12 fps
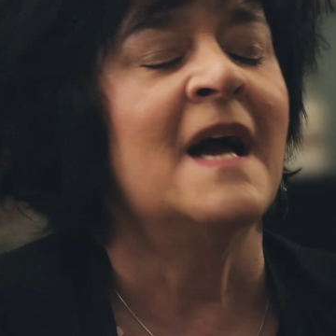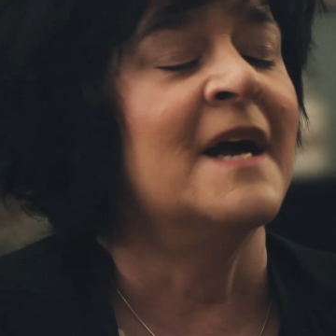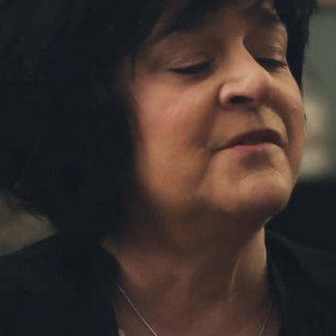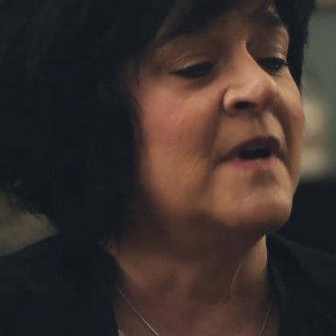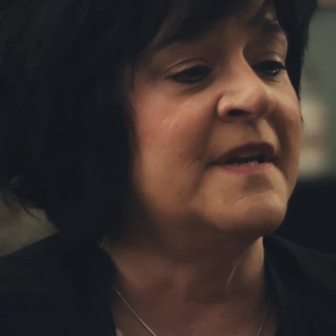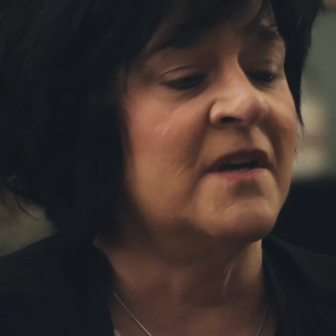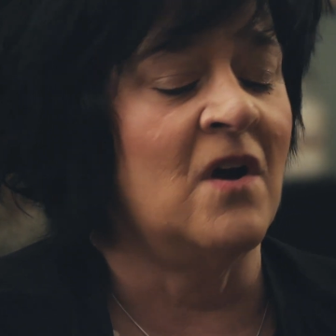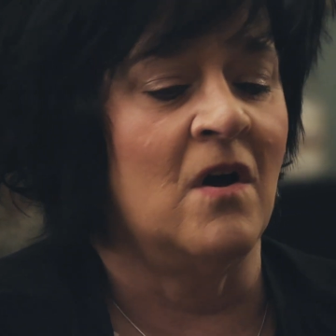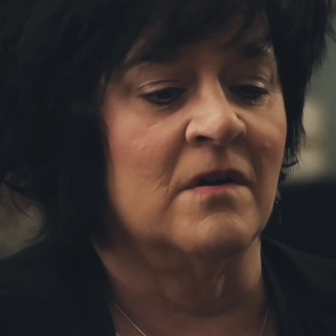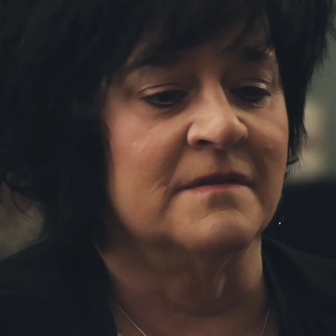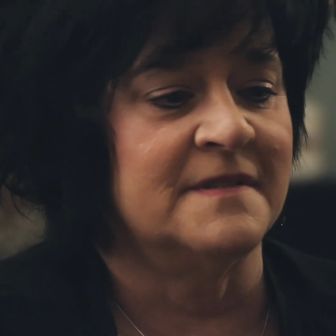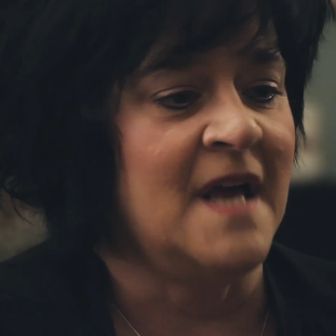I tried to
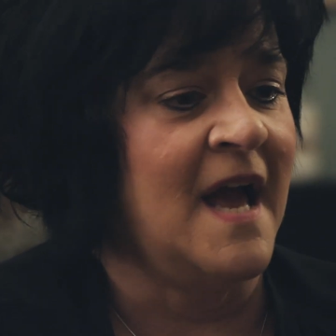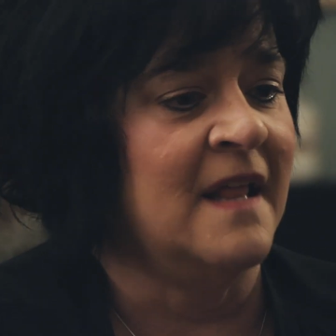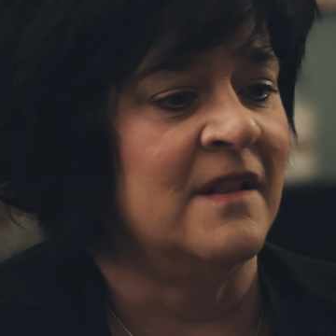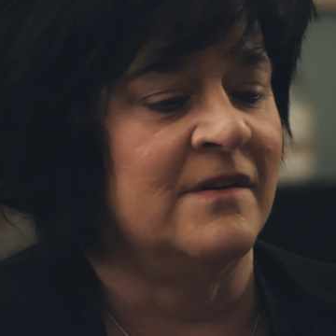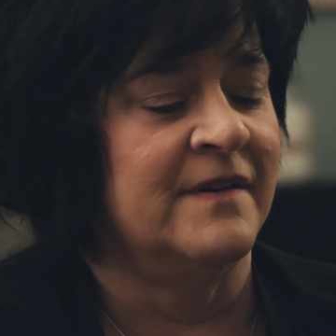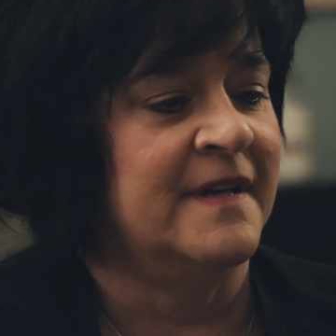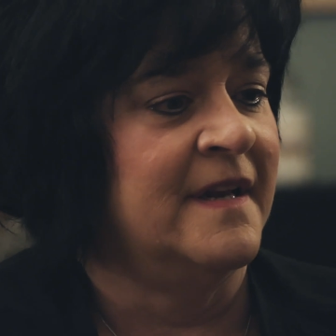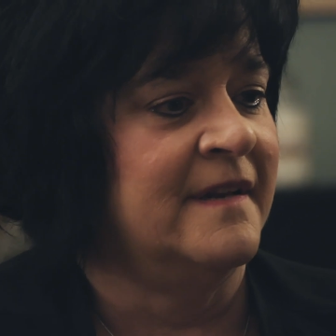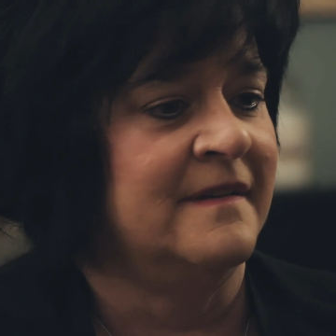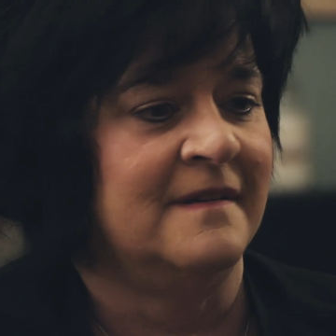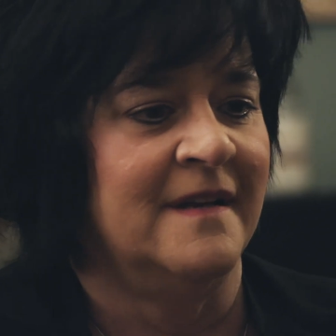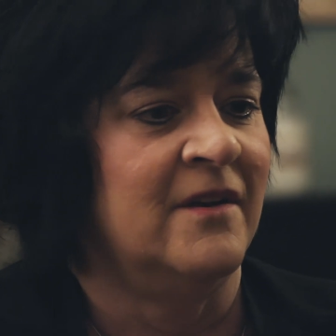call Tyler, and
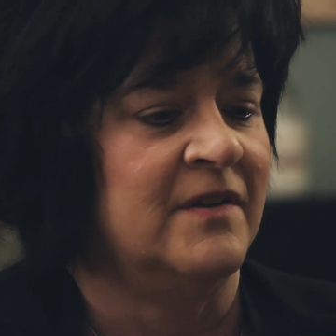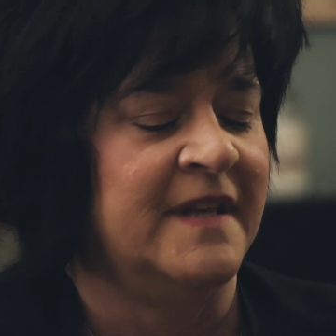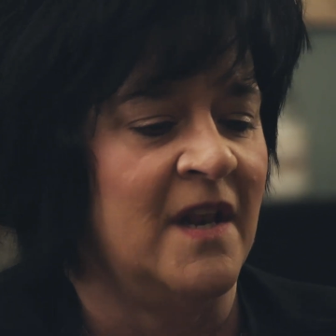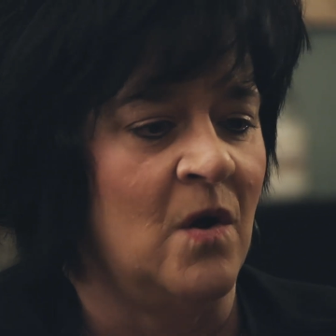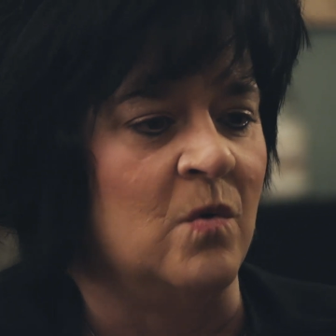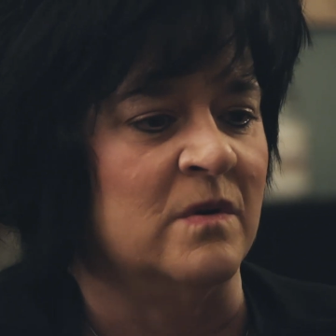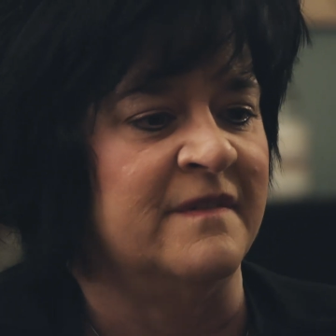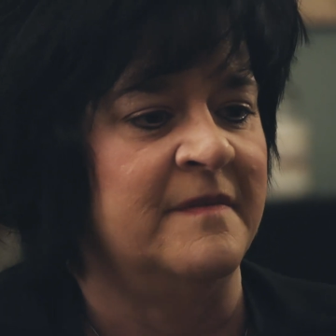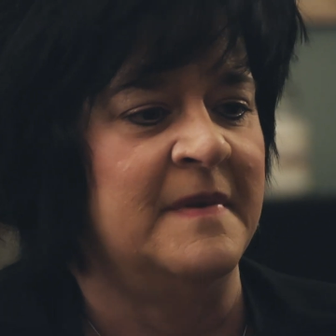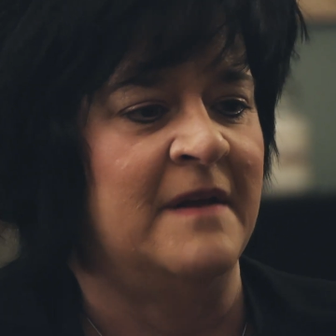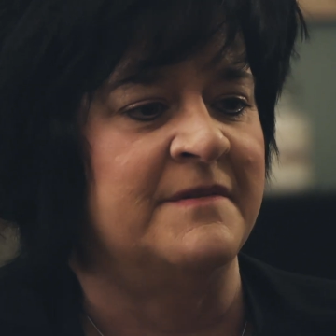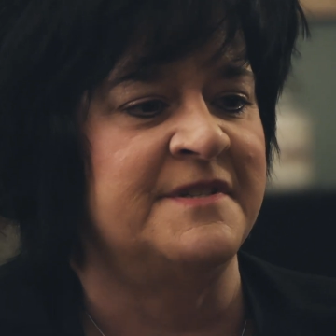I couldn't get a hold of
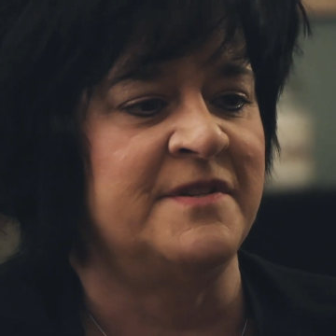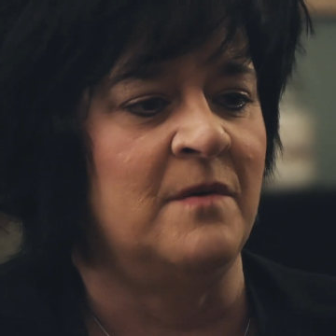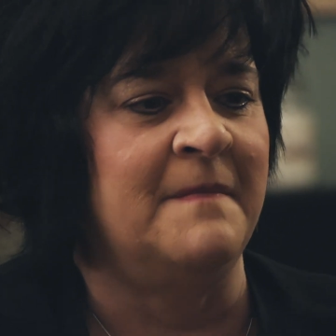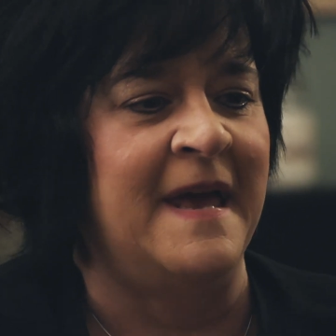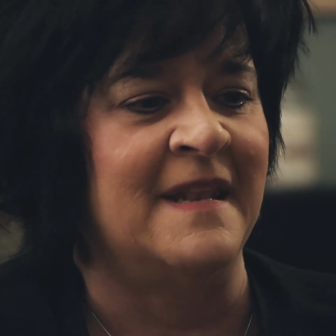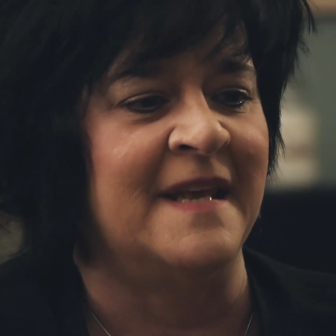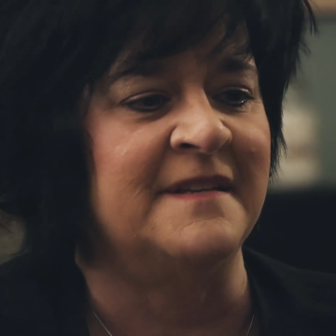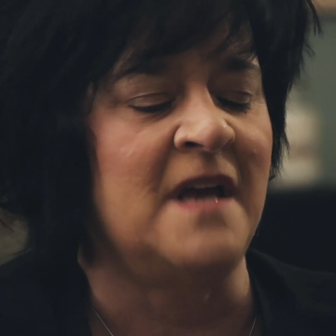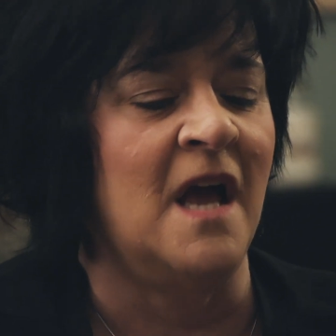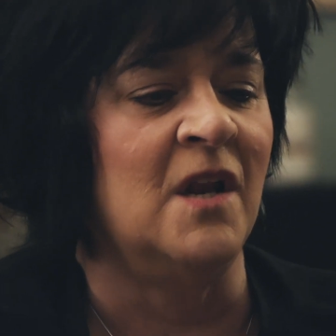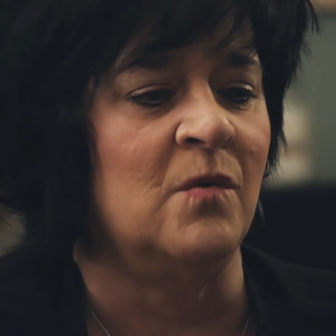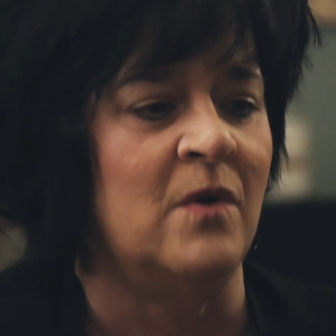him, and I was so mad, like,
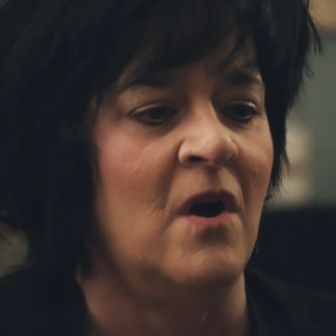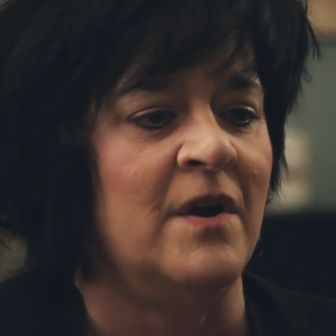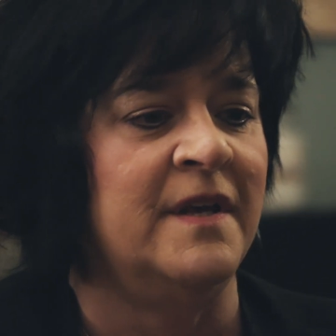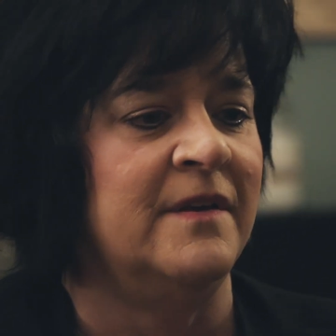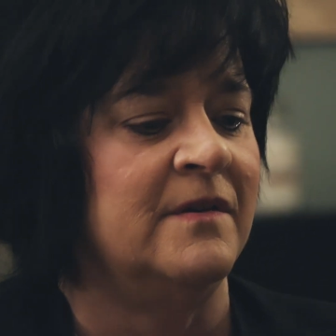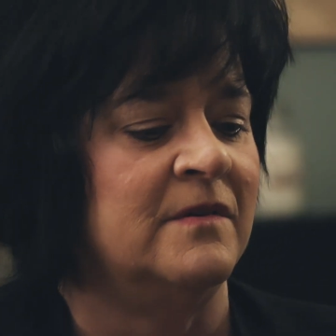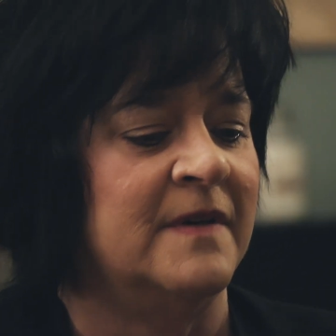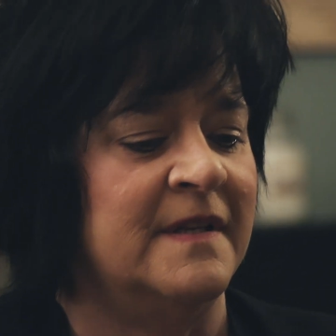"Tyler, where are you?"